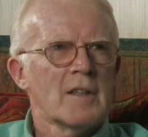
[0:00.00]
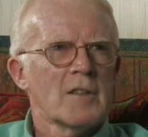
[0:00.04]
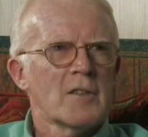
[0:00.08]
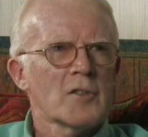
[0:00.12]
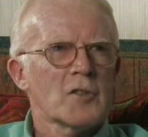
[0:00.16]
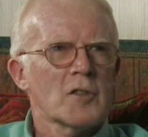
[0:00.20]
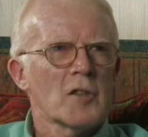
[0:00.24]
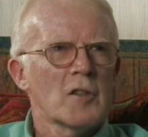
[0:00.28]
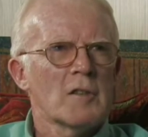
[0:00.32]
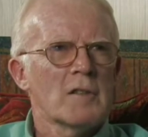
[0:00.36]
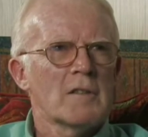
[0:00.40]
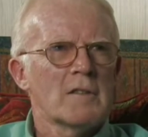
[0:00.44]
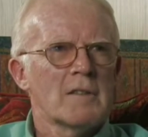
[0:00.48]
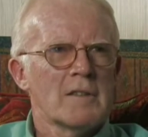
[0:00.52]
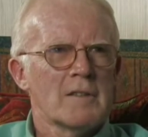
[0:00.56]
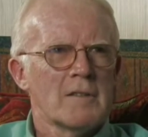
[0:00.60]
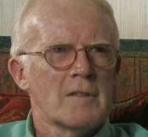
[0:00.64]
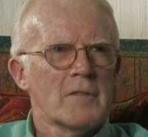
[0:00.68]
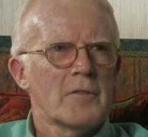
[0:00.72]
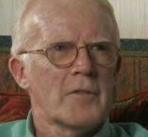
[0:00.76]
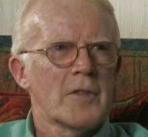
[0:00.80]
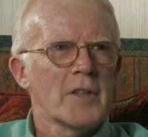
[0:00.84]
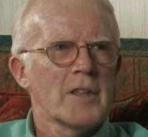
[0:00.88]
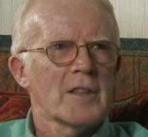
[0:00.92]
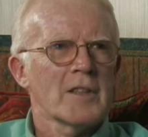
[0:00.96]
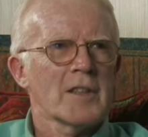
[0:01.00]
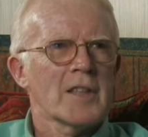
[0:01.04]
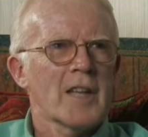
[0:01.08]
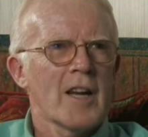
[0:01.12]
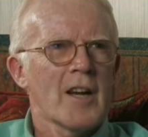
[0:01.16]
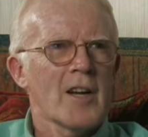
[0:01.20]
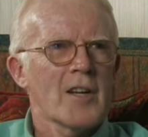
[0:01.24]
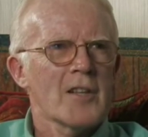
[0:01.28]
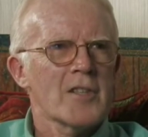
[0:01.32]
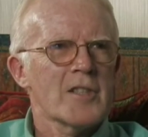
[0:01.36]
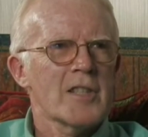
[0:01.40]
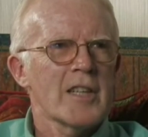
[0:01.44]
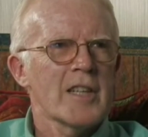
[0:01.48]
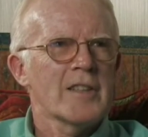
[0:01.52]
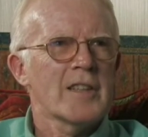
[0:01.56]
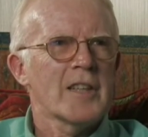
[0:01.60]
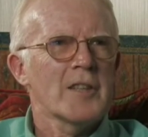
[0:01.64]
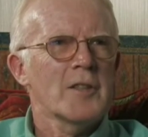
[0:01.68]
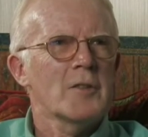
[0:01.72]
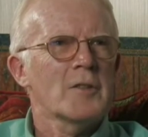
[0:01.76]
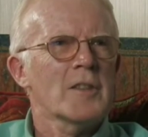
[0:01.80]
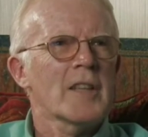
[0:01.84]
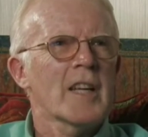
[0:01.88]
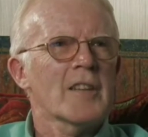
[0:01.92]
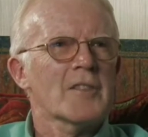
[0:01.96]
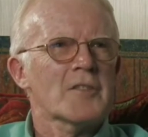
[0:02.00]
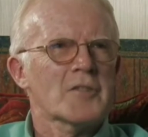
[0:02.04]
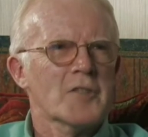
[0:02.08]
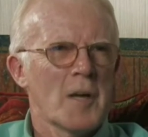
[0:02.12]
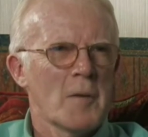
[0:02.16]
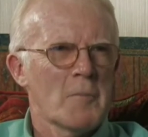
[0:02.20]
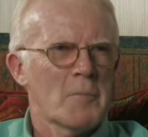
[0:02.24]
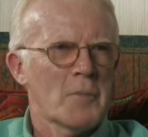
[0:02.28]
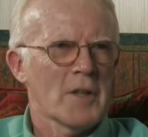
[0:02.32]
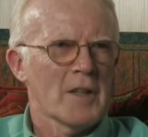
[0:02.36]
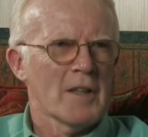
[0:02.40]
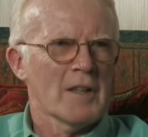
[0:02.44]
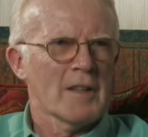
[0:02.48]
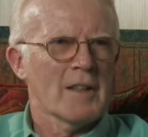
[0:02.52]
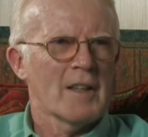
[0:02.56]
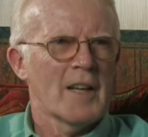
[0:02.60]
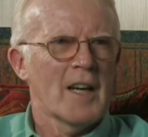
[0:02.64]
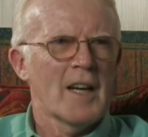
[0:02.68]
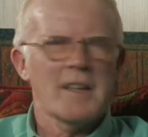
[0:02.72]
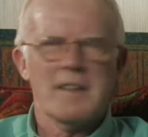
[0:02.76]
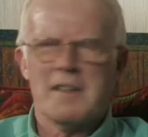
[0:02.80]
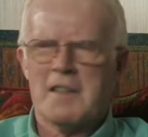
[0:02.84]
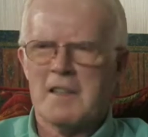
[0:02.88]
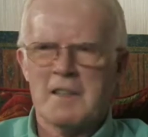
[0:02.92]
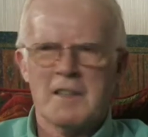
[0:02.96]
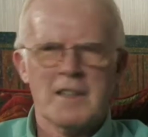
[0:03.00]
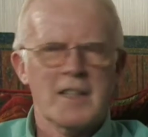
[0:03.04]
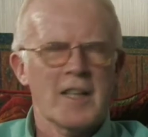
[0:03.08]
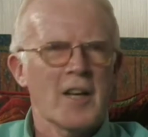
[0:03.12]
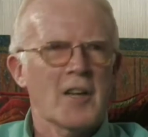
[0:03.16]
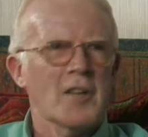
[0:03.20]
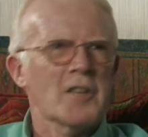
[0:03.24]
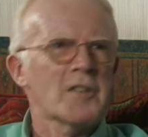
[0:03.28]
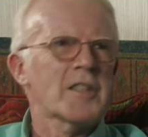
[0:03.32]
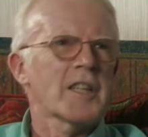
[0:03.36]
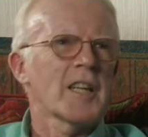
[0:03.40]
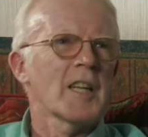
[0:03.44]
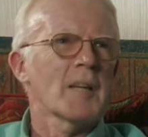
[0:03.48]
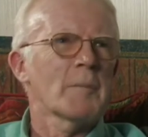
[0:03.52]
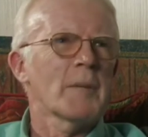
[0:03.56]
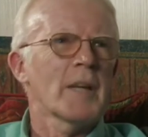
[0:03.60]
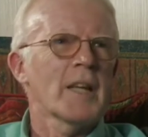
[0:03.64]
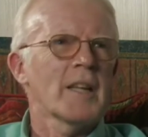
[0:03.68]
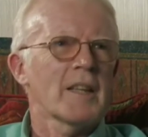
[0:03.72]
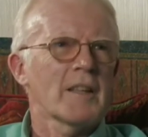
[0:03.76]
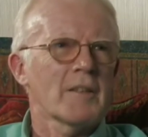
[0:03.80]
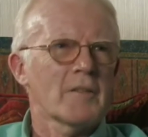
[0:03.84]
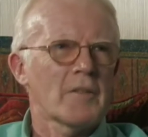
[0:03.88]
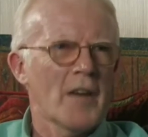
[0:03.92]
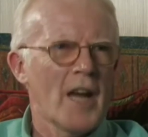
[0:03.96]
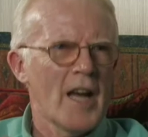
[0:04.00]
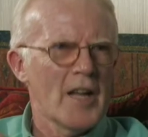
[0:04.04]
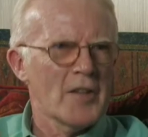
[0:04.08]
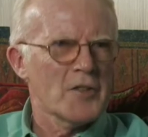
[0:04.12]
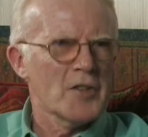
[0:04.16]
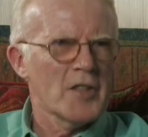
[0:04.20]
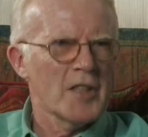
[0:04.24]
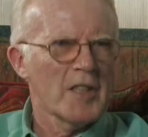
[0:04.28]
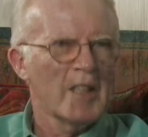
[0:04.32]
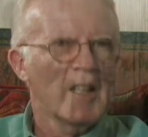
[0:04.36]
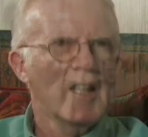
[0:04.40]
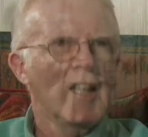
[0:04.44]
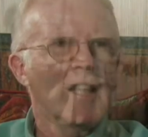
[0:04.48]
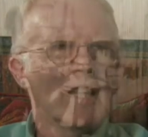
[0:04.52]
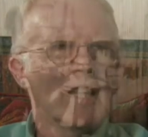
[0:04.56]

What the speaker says: So feel guaranteed that you'll get something. I can't guarantee it'll be anything fancy."